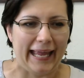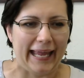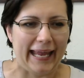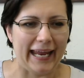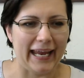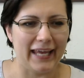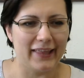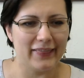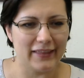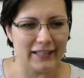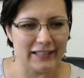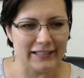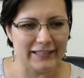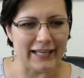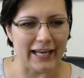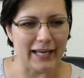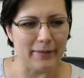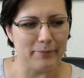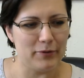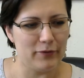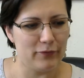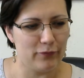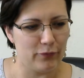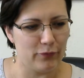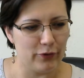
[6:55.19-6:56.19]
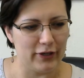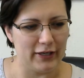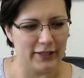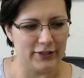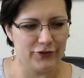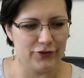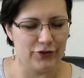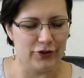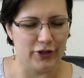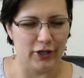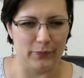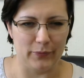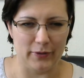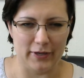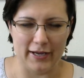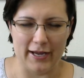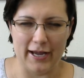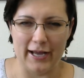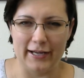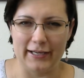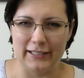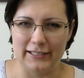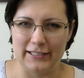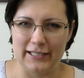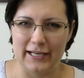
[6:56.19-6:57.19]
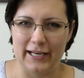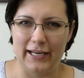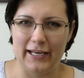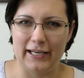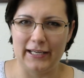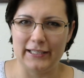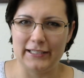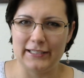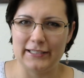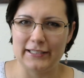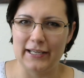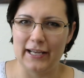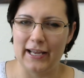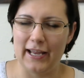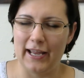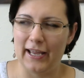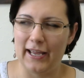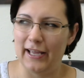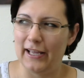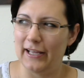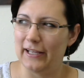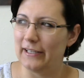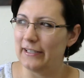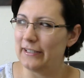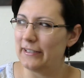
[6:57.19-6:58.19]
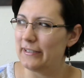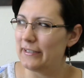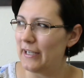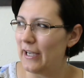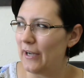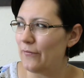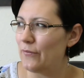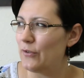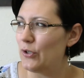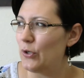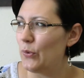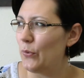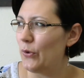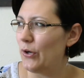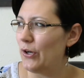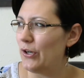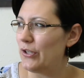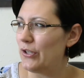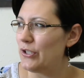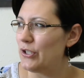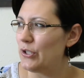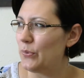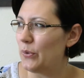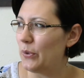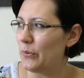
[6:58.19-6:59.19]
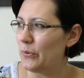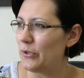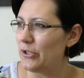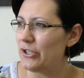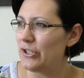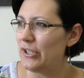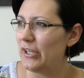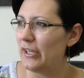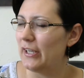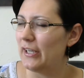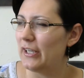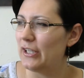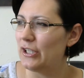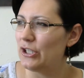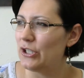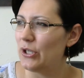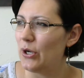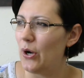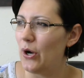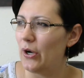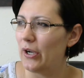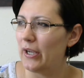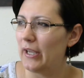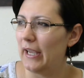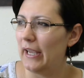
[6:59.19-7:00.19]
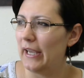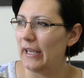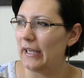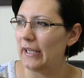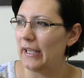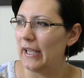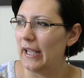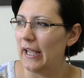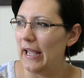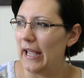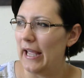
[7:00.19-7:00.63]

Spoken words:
And the day before yesterday, we had a date, and afterwards we were sitting and talking,